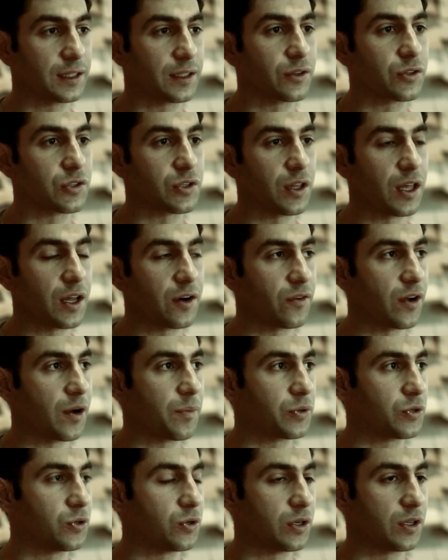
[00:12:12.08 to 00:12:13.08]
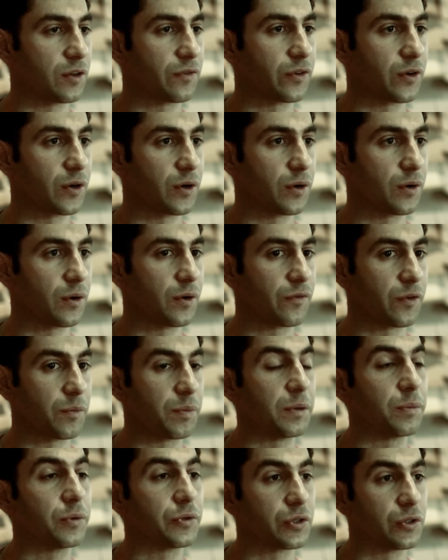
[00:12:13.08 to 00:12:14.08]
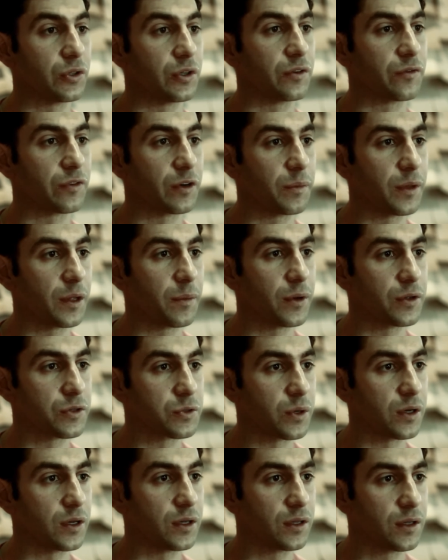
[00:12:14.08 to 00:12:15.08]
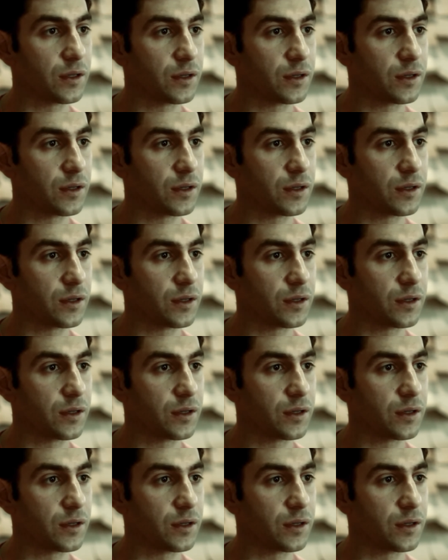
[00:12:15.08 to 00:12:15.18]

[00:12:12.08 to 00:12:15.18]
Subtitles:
that there's a lot of opportunity for people to learn from them as well.